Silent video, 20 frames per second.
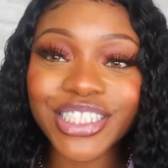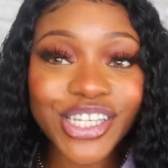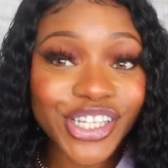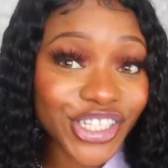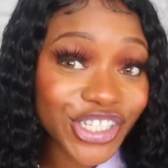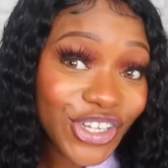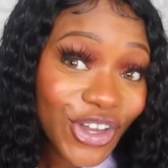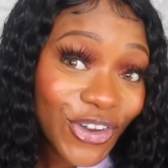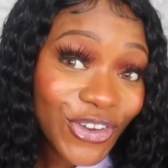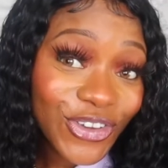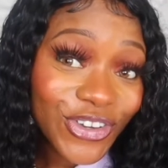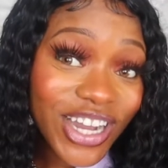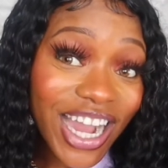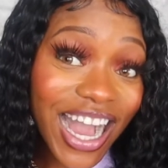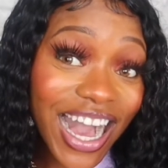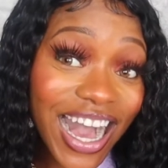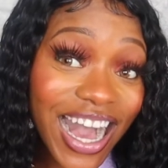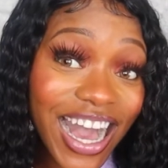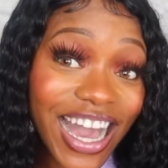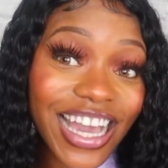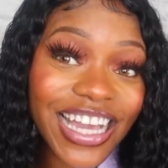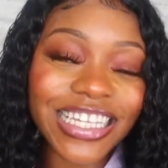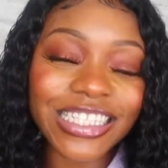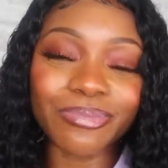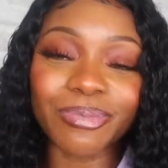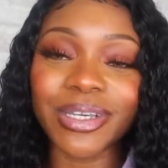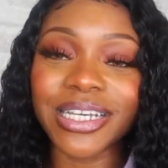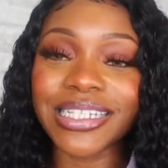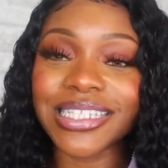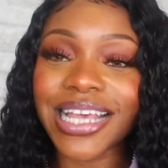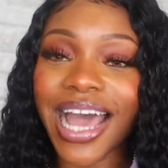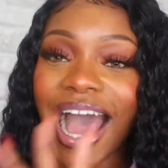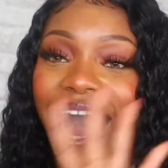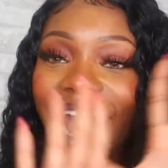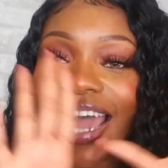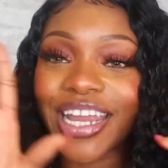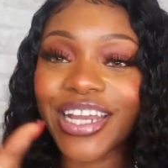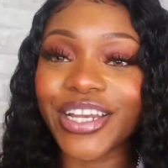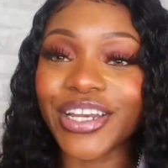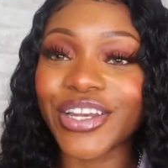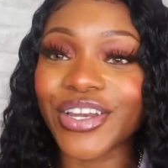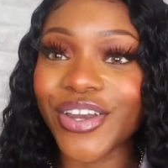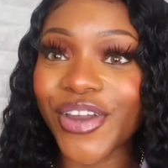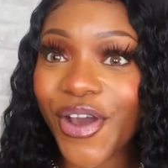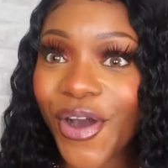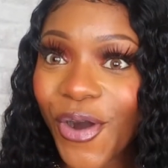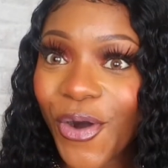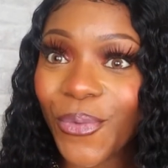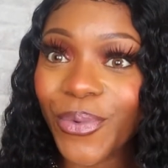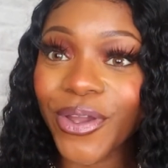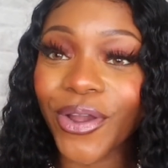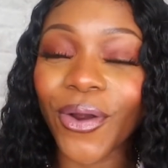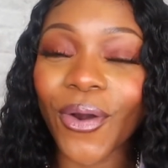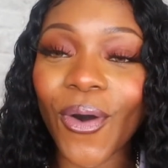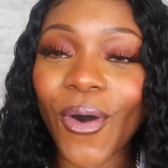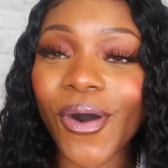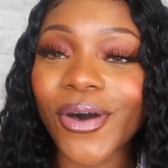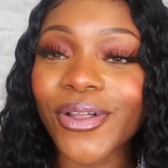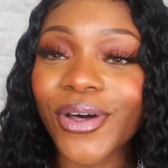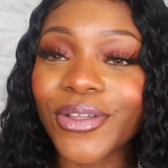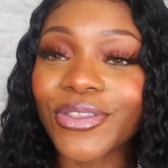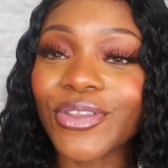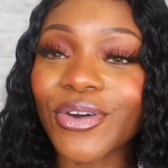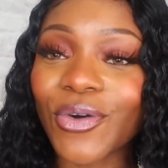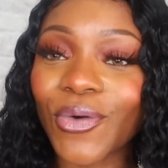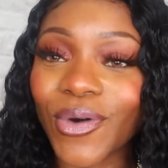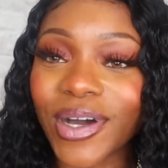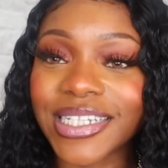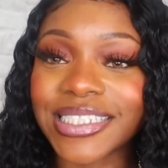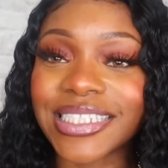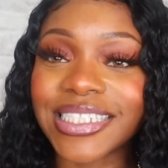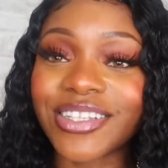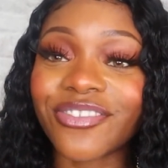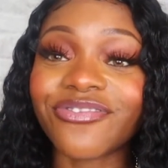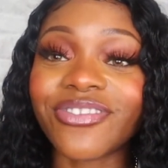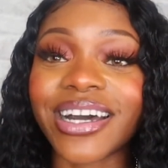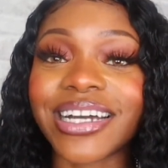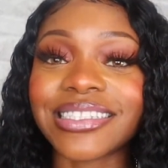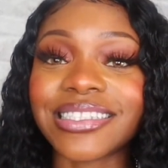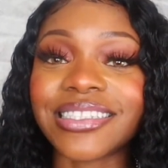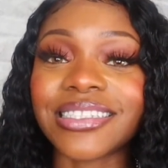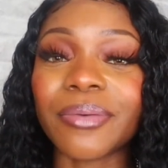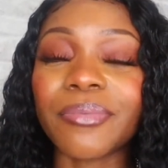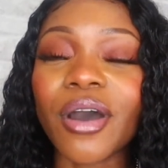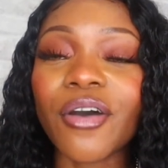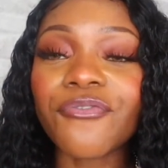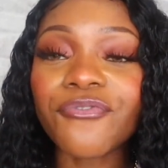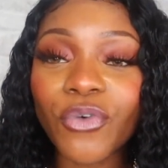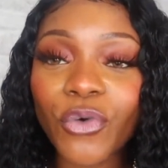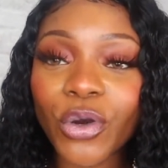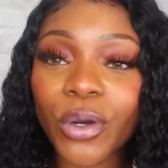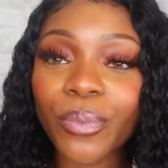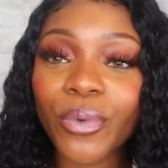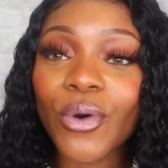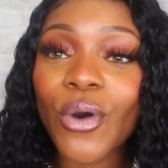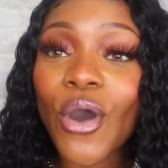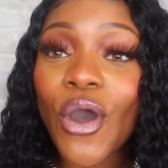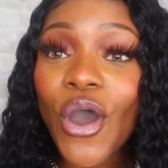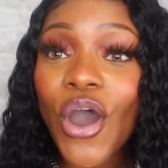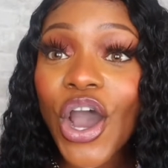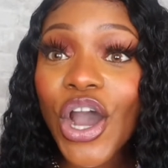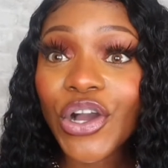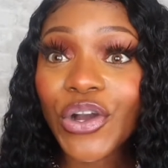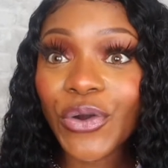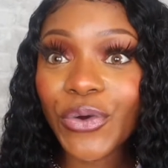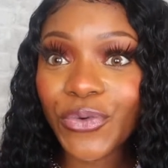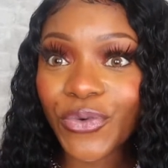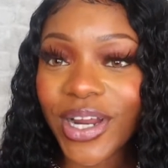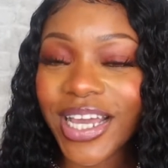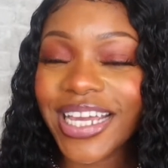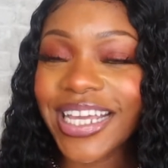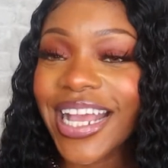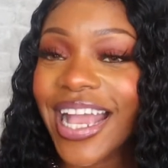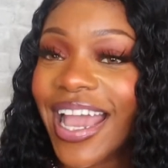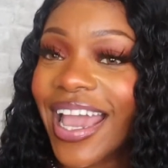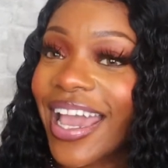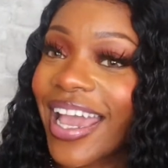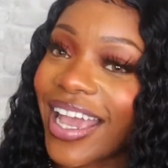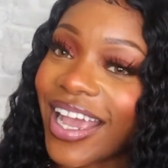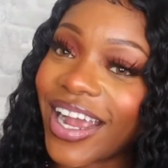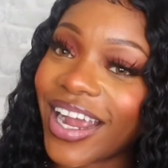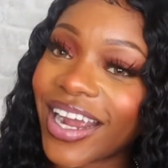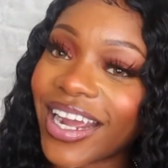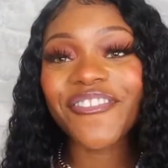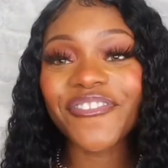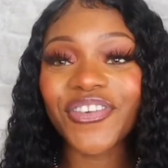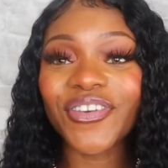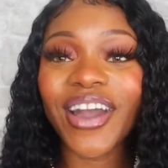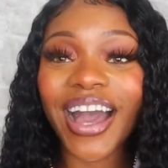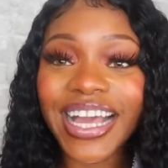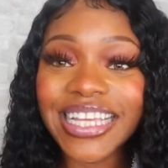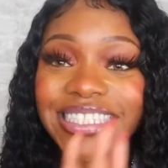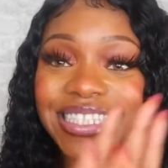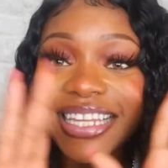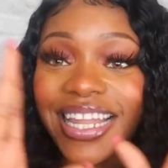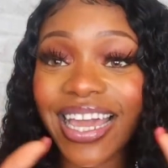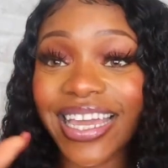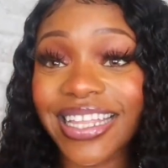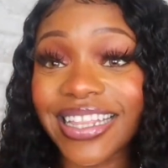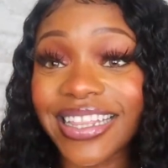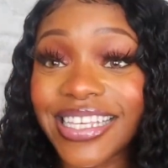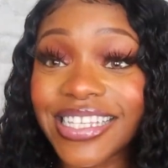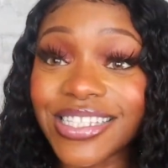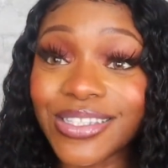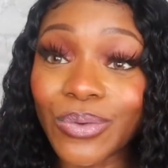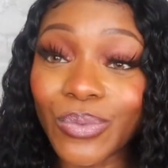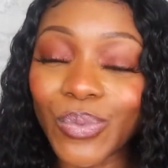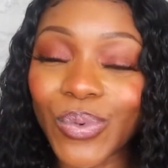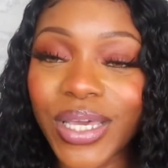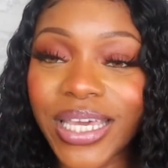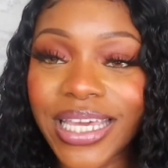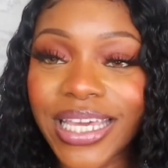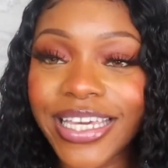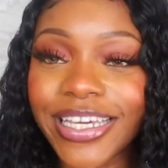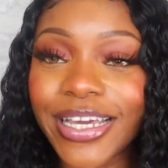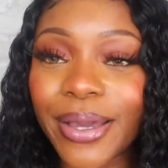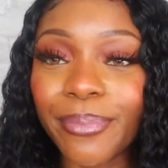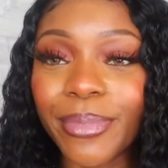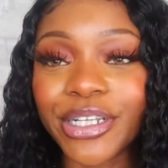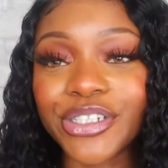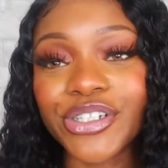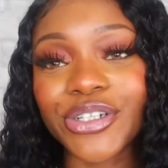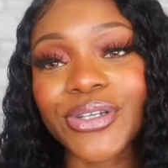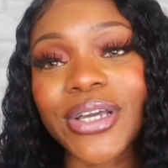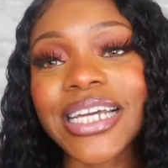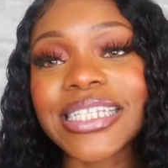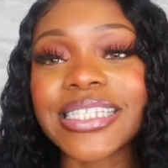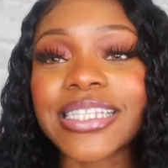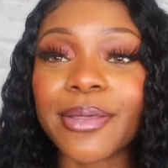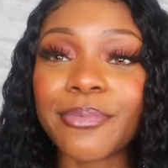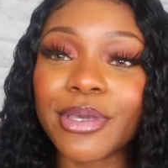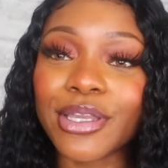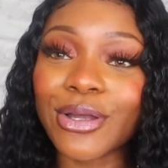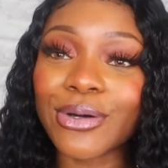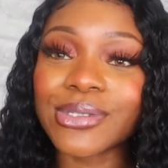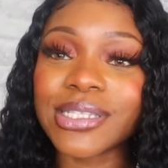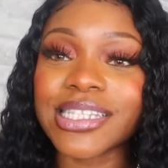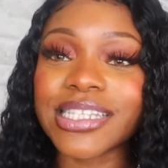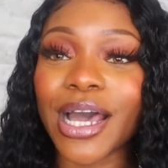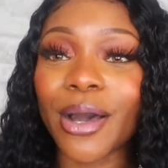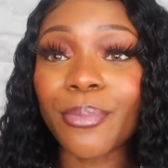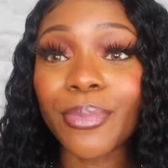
to show you guys, because I know we are all on the quest to find some affordable, great hair. If you guys like this wig, make sure you guys let me know down